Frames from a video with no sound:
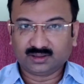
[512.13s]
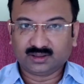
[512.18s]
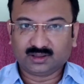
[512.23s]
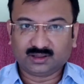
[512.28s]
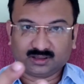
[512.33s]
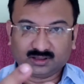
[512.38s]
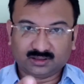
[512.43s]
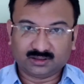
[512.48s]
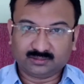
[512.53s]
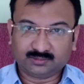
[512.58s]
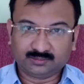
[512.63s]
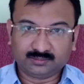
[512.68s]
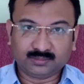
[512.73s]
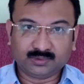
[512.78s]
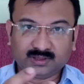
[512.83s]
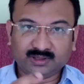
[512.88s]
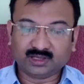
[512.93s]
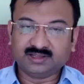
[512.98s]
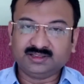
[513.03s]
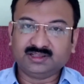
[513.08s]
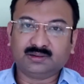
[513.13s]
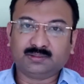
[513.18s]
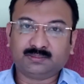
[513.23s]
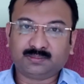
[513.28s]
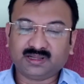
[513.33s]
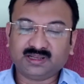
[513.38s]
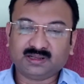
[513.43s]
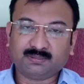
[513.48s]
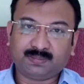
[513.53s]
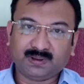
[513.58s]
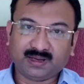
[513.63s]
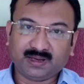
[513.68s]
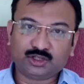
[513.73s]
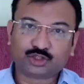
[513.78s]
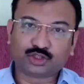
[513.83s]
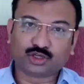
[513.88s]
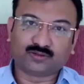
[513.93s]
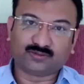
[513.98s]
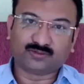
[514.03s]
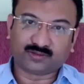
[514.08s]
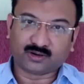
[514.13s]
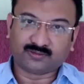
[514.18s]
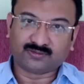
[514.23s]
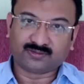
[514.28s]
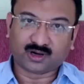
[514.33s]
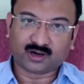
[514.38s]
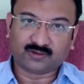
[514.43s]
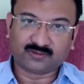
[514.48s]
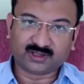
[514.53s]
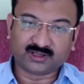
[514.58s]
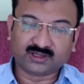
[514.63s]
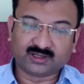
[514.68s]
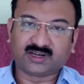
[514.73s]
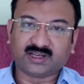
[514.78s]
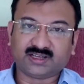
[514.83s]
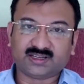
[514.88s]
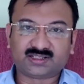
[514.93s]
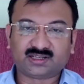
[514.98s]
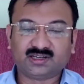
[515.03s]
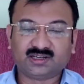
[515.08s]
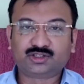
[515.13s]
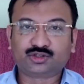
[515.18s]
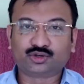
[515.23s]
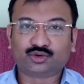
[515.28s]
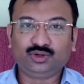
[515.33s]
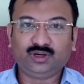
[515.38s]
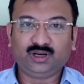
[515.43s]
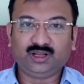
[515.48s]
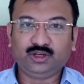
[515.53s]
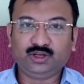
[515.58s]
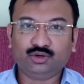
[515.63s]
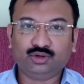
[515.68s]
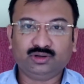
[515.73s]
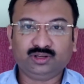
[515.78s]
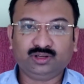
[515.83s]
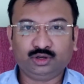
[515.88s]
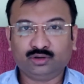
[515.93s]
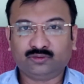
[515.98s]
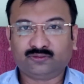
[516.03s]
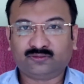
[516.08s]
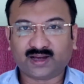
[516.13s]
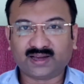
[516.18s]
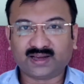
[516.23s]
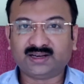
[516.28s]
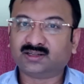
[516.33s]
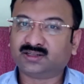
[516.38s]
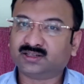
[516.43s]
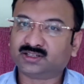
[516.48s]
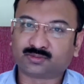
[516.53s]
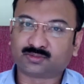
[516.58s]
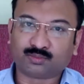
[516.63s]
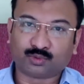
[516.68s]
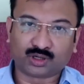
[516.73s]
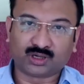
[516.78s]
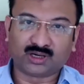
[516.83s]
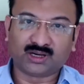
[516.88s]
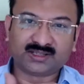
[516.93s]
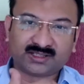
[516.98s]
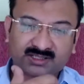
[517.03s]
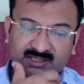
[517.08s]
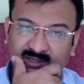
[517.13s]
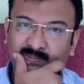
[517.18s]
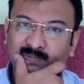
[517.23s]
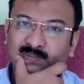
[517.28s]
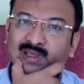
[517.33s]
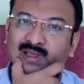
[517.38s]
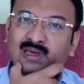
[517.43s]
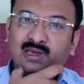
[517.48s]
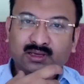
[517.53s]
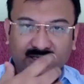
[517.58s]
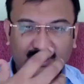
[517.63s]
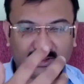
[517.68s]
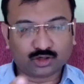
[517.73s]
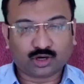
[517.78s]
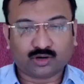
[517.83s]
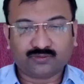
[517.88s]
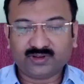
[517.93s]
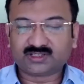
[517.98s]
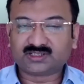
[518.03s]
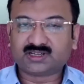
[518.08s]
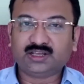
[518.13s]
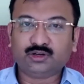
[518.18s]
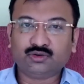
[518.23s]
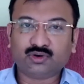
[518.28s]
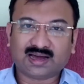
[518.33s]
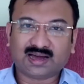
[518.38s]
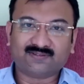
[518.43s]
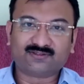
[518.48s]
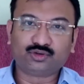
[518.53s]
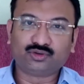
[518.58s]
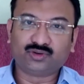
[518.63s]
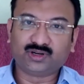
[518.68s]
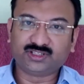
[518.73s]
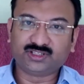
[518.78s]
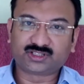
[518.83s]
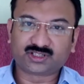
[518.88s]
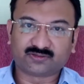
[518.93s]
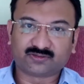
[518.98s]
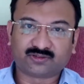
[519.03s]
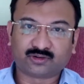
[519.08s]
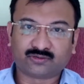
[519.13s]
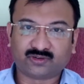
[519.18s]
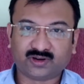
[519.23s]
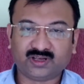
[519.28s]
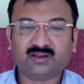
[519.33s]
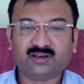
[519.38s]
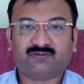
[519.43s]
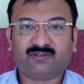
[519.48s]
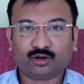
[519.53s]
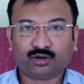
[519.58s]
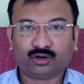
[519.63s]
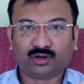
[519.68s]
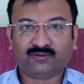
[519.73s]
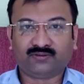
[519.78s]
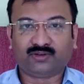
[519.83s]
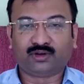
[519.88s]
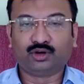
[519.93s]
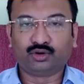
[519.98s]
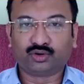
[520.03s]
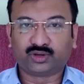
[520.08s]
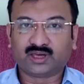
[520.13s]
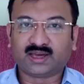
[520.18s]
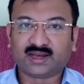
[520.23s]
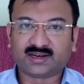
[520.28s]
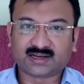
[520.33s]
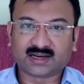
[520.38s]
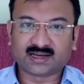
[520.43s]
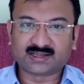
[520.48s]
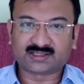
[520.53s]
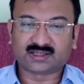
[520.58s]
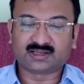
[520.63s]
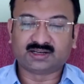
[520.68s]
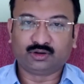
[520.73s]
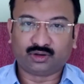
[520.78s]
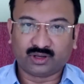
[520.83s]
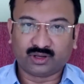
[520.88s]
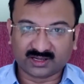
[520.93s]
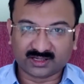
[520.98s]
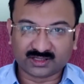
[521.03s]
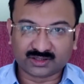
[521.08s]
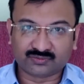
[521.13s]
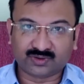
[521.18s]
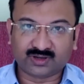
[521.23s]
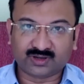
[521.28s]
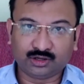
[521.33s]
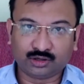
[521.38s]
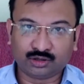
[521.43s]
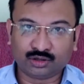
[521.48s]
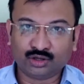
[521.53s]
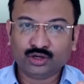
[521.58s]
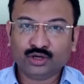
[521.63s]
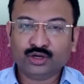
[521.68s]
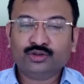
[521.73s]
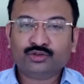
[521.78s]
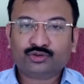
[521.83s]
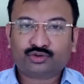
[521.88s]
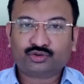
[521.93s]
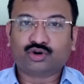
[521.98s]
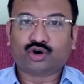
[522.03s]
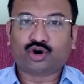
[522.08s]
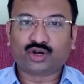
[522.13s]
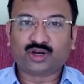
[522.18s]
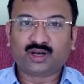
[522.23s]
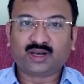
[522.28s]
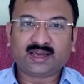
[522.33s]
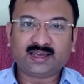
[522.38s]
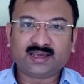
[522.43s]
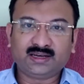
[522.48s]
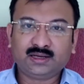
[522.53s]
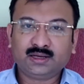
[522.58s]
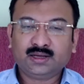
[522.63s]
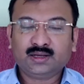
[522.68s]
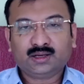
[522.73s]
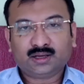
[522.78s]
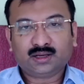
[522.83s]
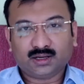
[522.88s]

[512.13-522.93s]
In the page of the test series only, you'll find this model answer. Yes, obviously you have to register for free if you're looking at this video through online.